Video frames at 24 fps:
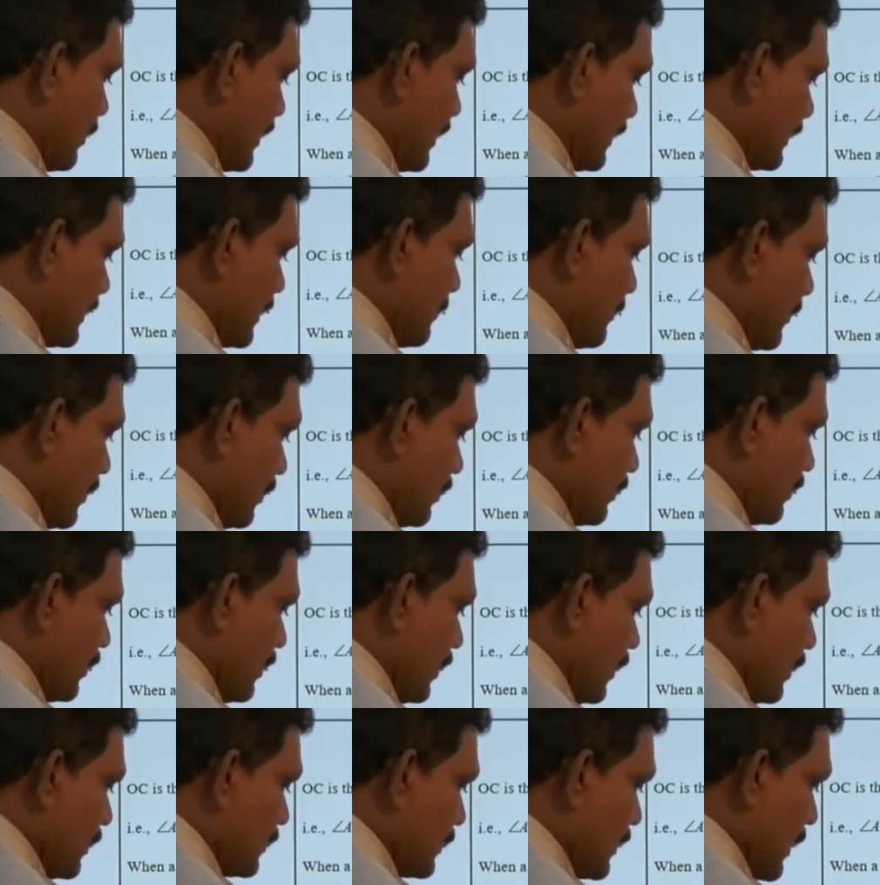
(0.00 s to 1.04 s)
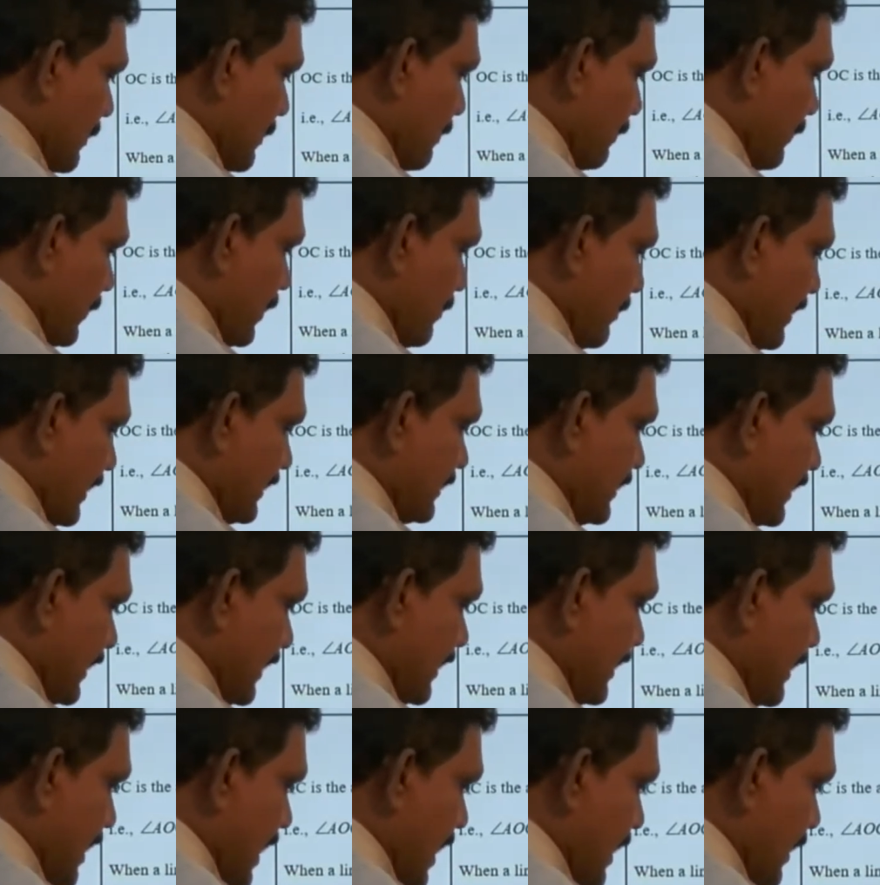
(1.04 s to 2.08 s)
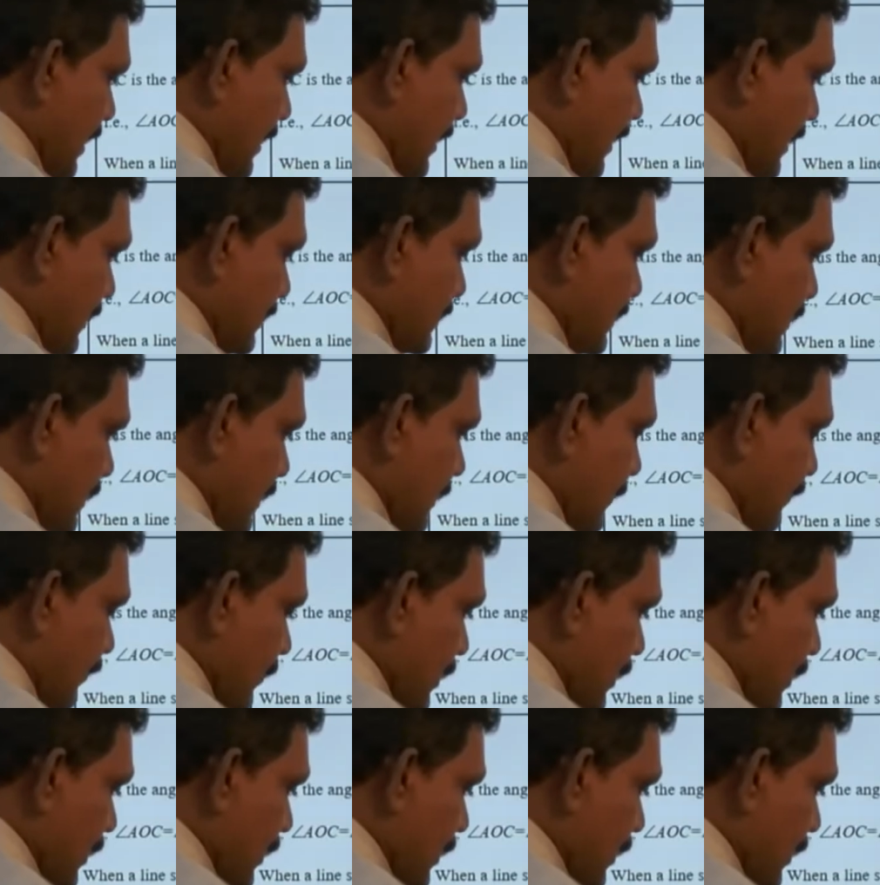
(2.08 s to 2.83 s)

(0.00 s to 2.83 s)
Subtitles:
What about supplementary angles?